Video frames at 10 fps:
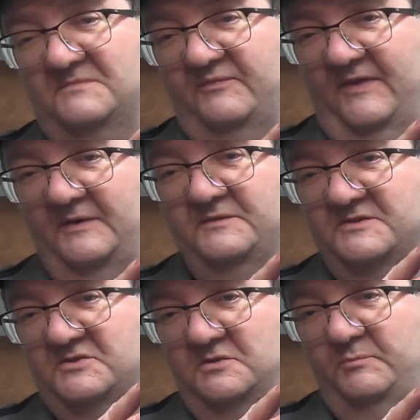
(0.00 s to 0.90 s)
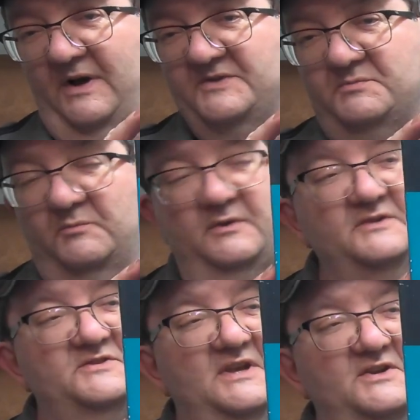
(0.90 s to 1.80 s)
found there's two possible
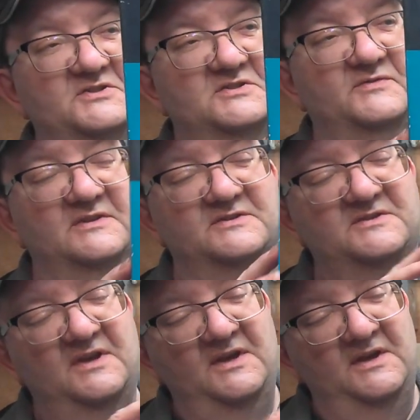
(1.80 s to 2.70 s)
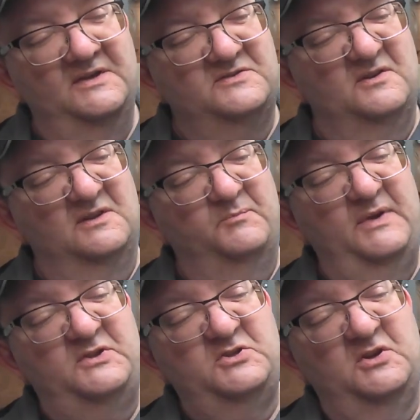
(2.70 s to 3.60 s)
pronunciations for this. So
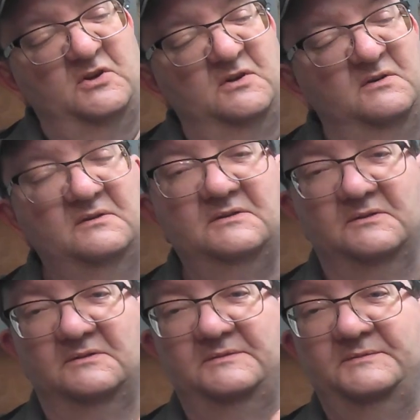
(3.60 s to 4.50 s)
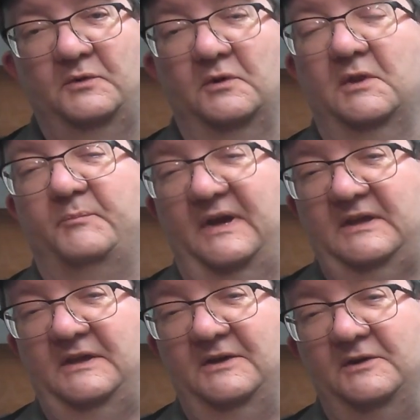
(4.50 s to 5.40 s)
Libeccio or
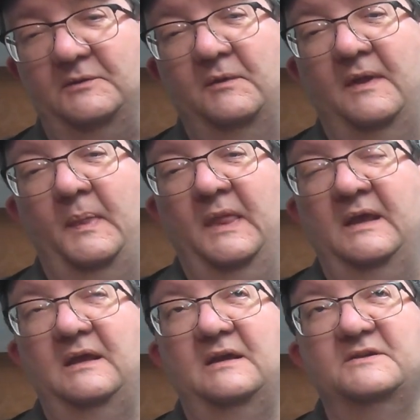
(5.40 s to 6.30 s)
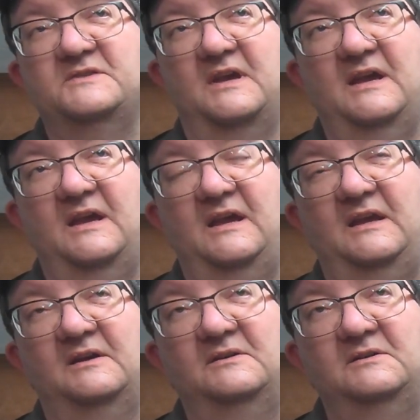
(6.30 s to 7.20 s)
Libeccio is
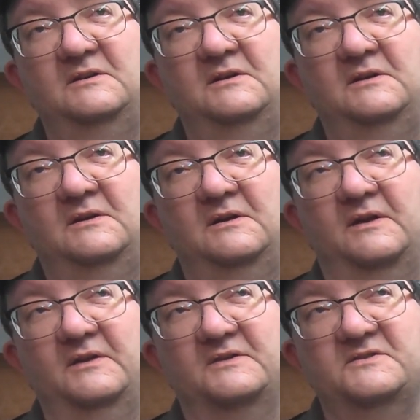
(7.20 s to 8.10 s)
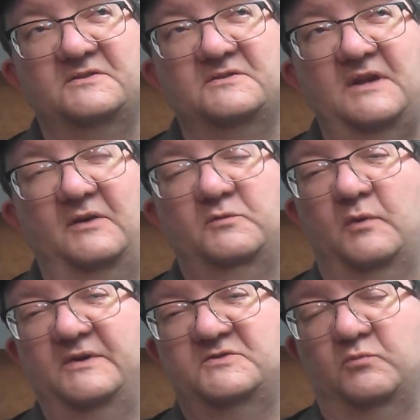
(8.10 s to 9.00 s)
I think it's a
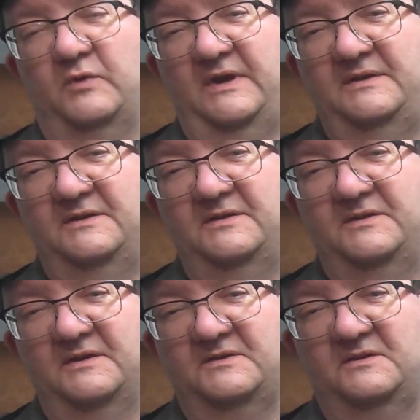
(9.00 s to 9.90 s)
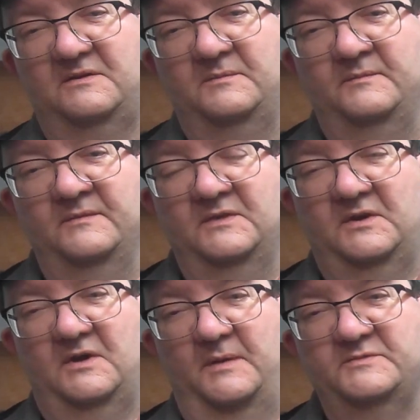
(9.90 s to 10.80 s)
southwest wind that
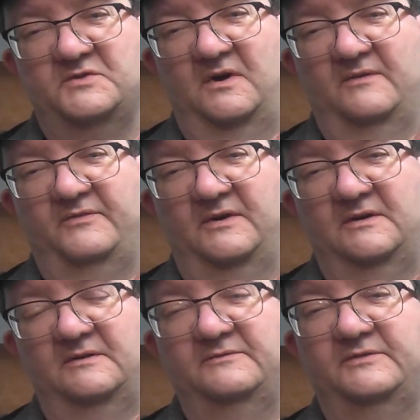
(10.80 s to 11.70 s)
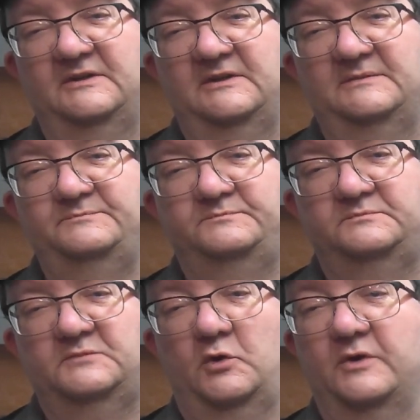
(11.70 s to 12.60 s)
comes off of
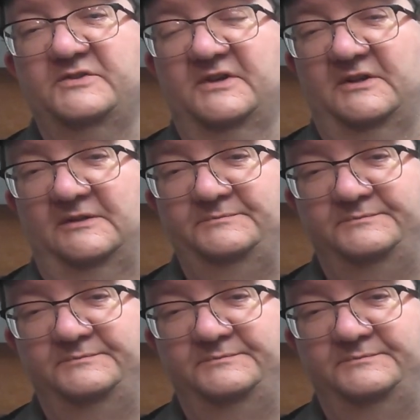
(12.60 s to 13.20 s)
Corsica.